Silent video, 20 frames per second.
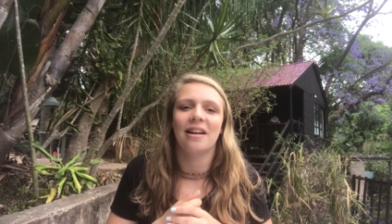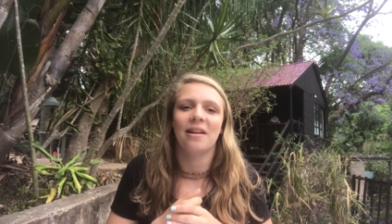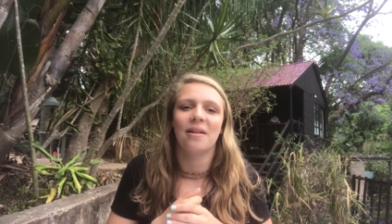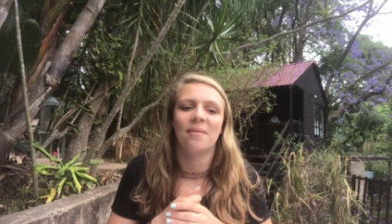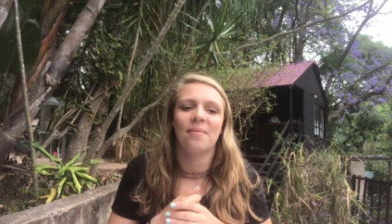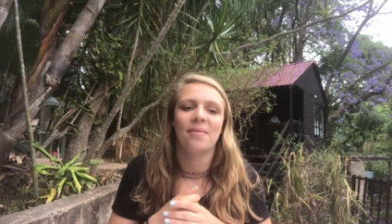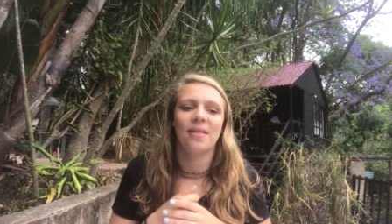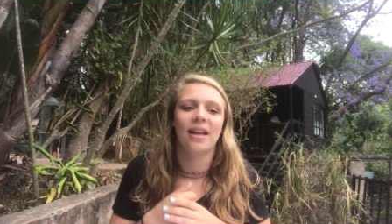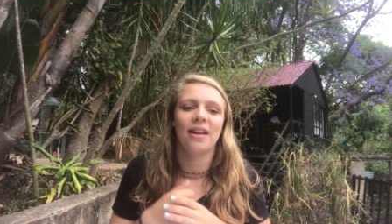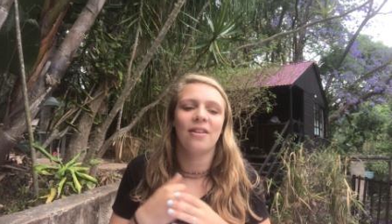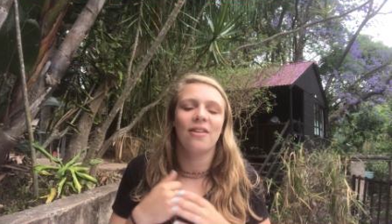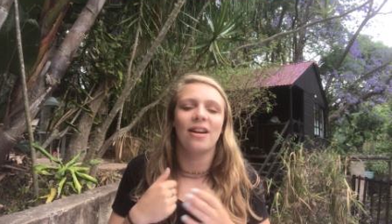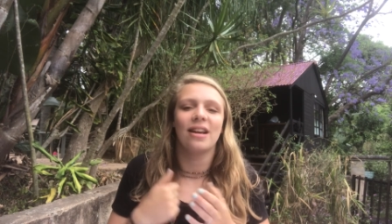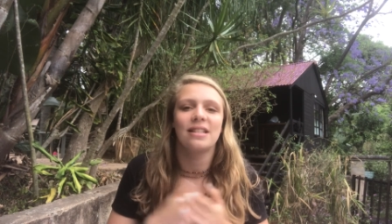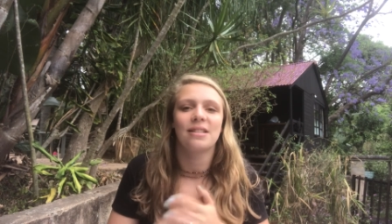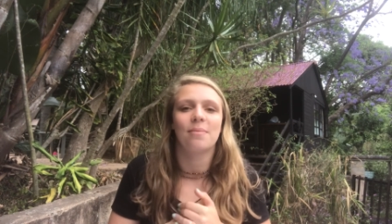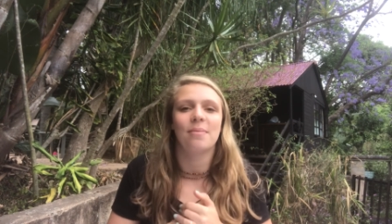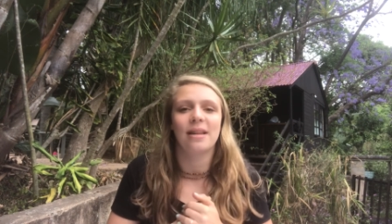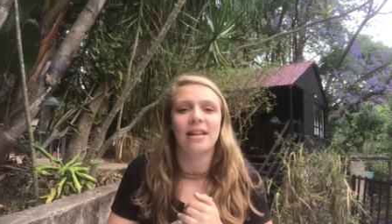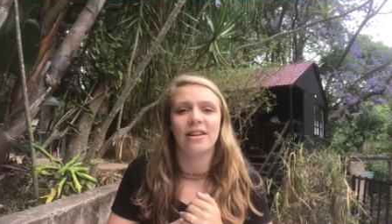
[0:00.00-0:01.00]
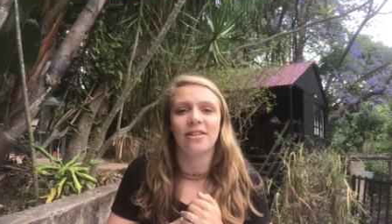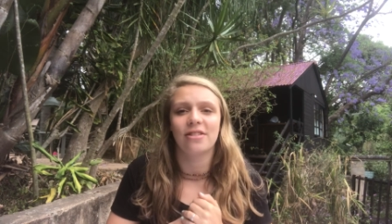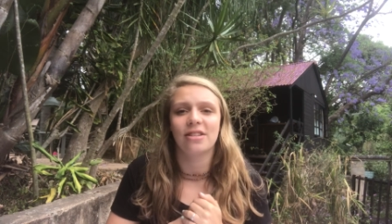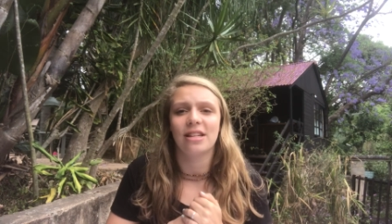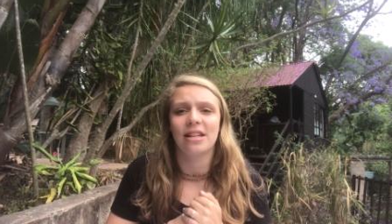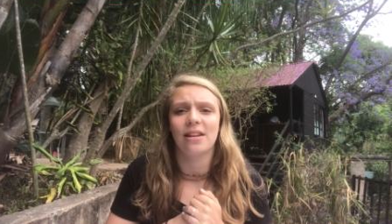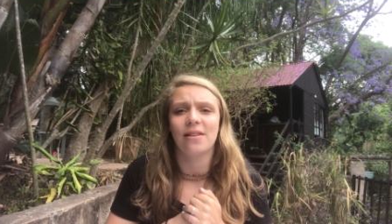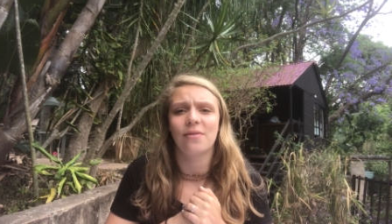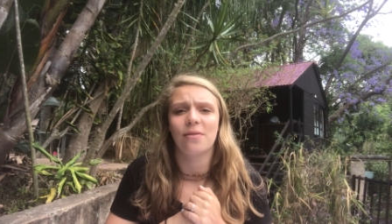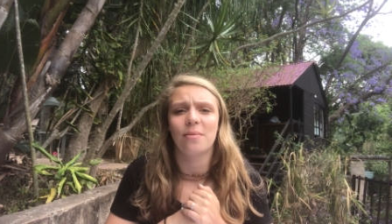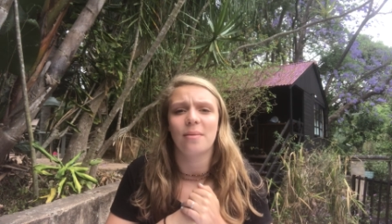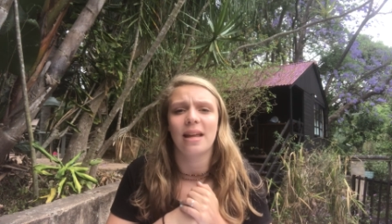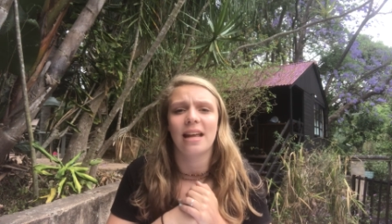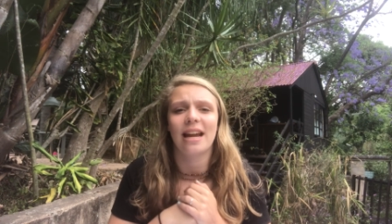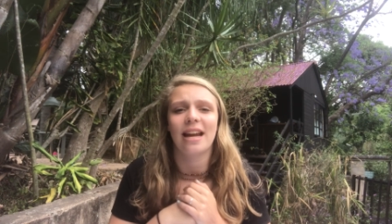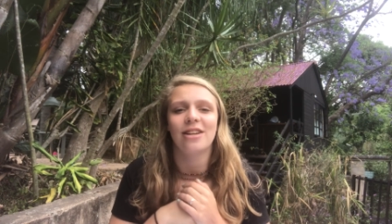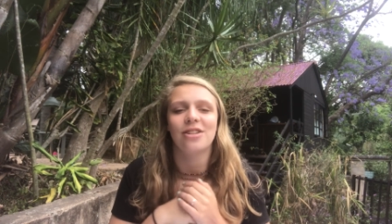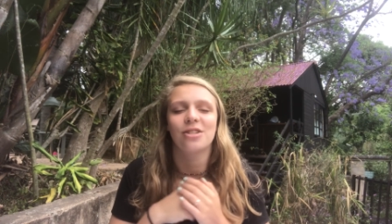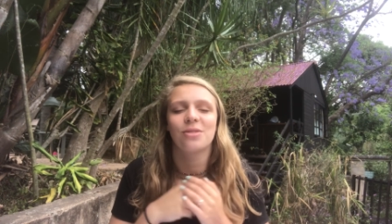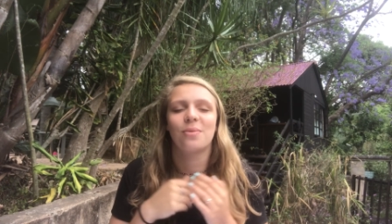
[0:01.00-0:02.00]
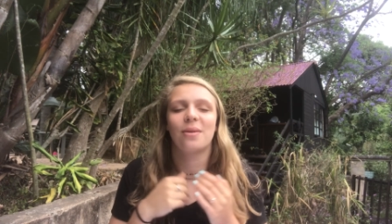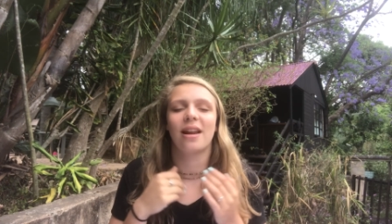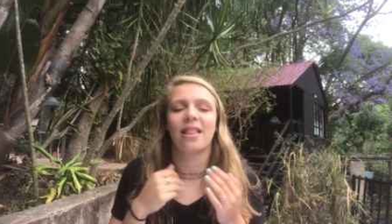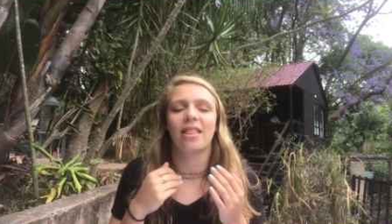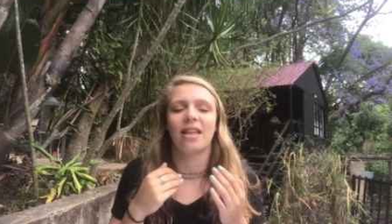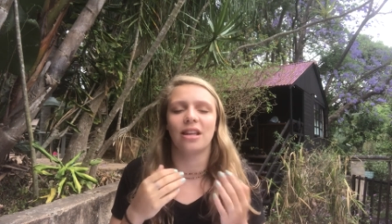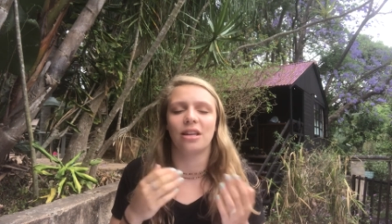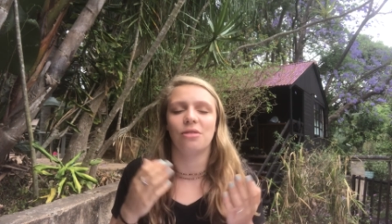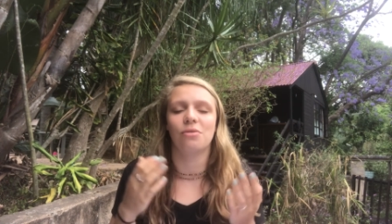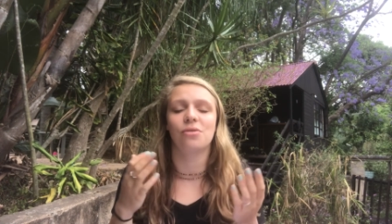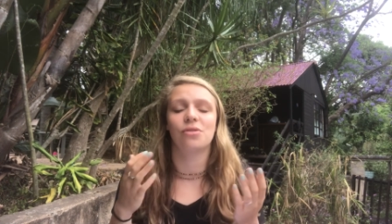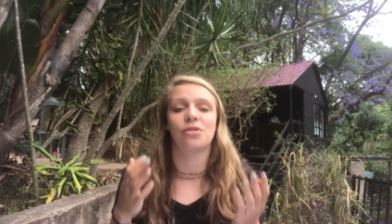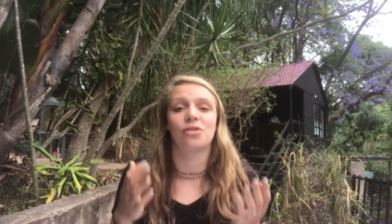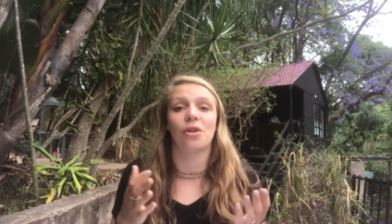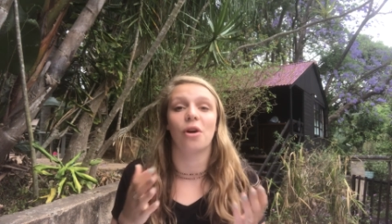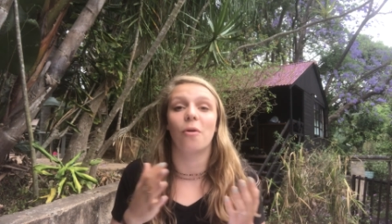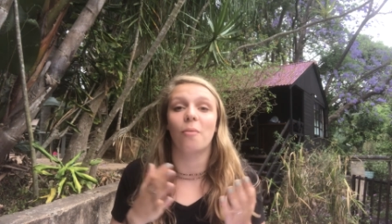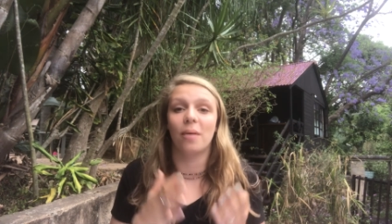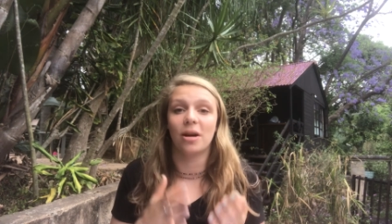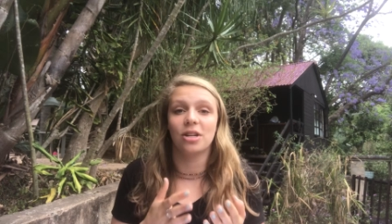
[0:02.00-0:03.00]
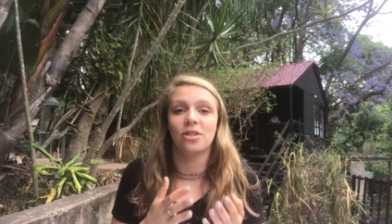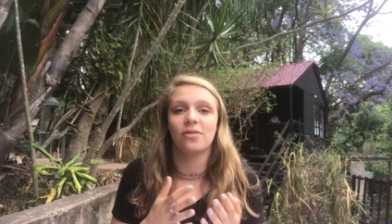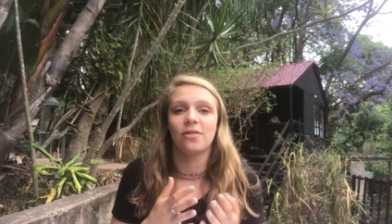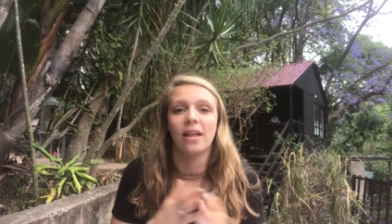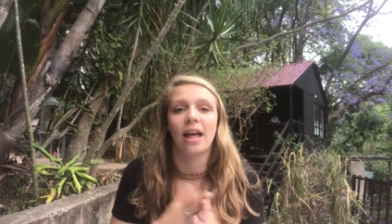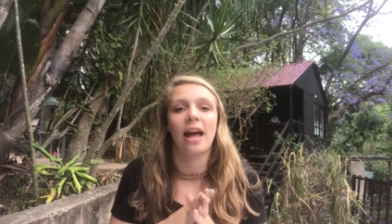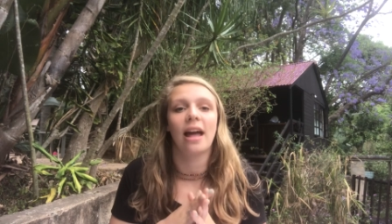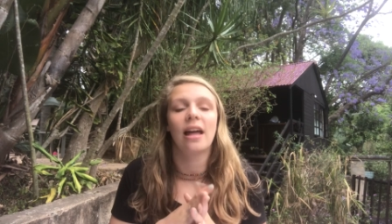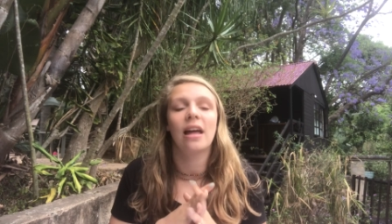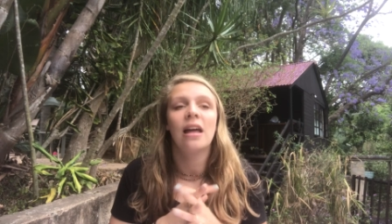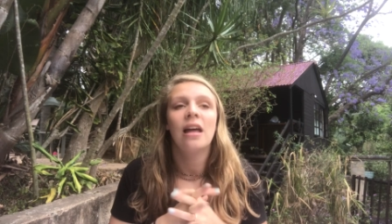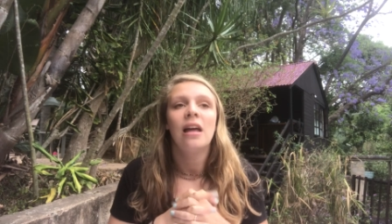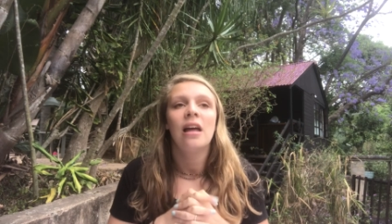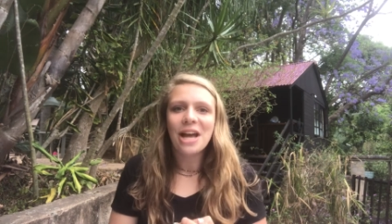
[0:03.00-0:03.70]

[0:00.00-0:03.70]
um, that you guys have been interceding for me, and I just want to thank you so much for that.